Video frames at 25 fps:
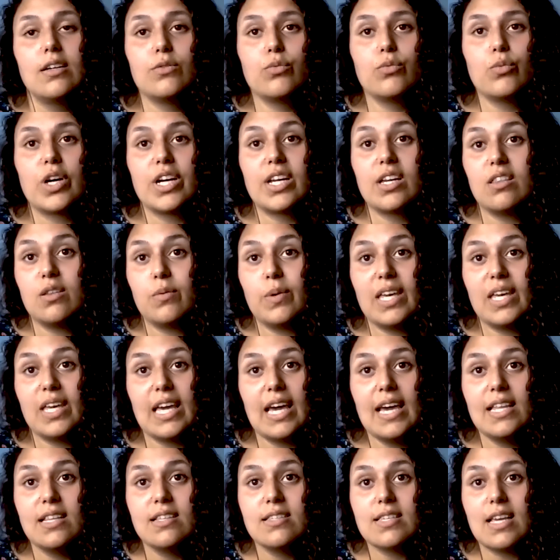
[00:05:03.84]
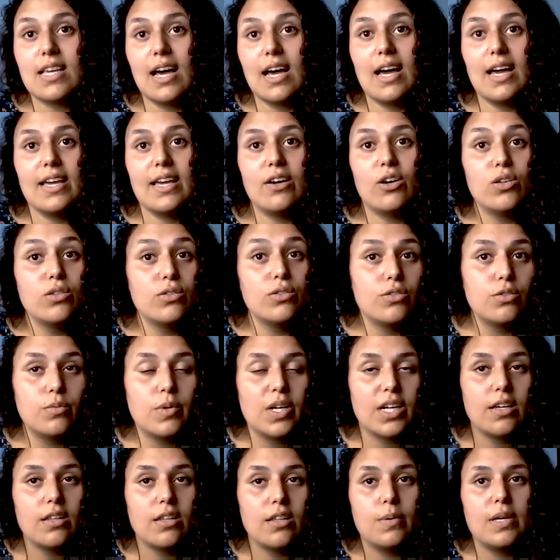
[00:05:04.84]
work at the weekends. I also
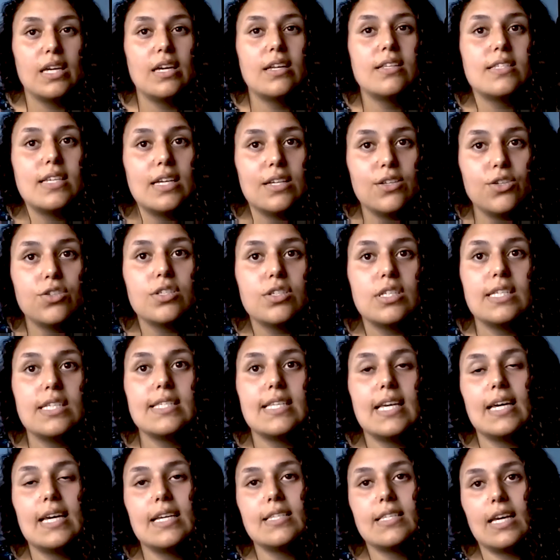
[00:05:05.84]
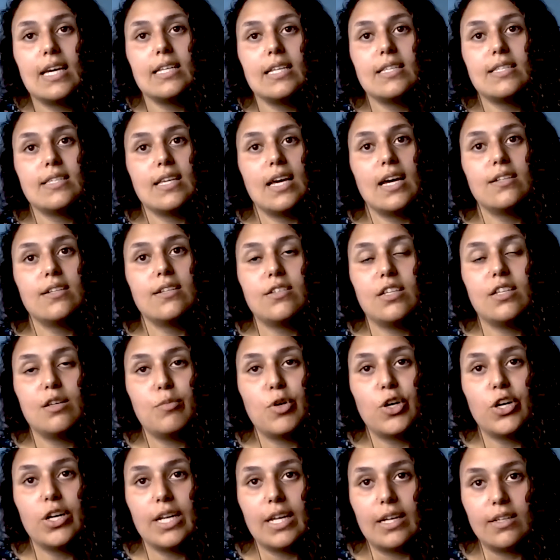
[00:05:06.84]
work at the weekends. I usually set aside Saturday
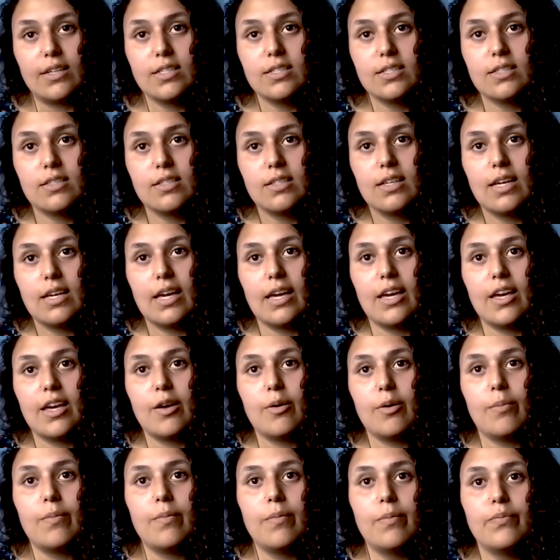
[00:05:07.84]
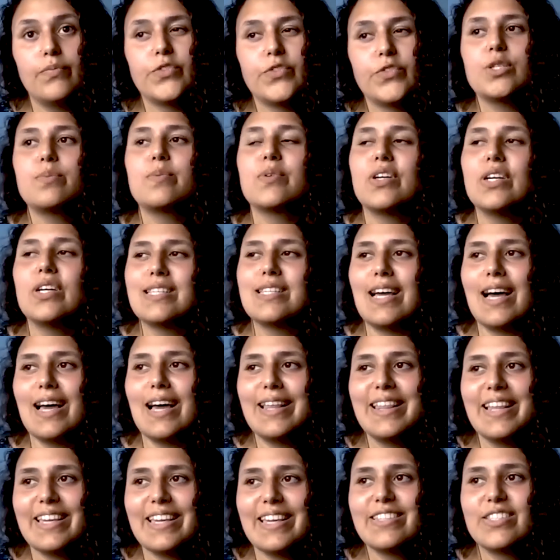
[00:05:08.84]
mornings just because I
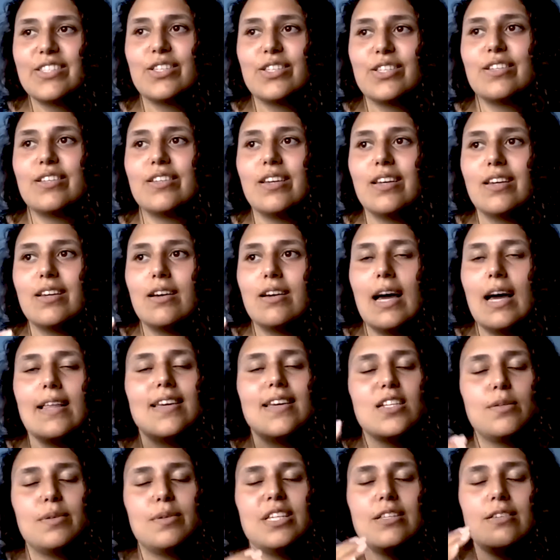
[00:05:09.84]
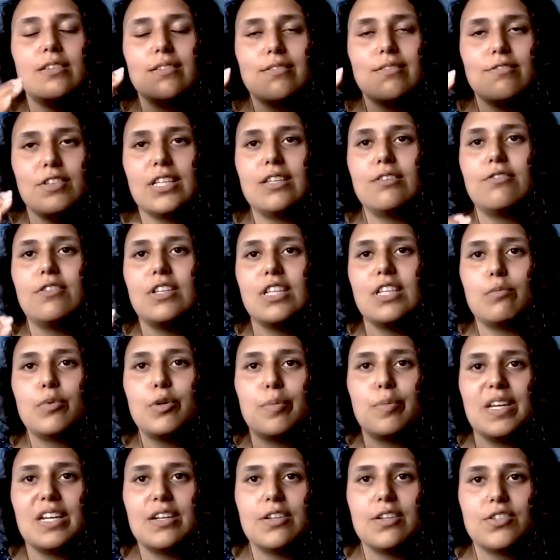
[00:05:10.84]
like to be really, really
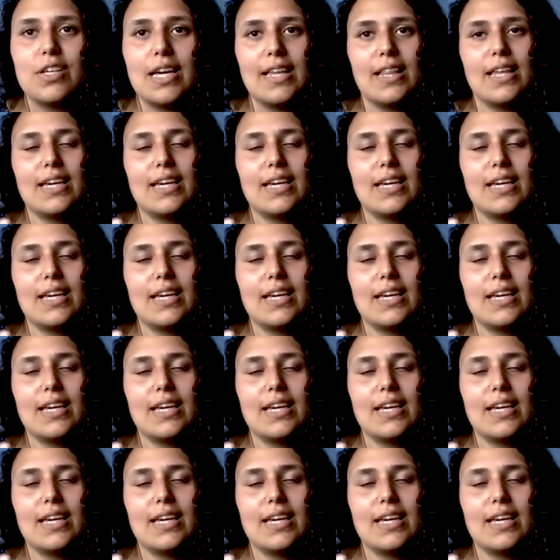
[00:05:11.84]
prepared. So I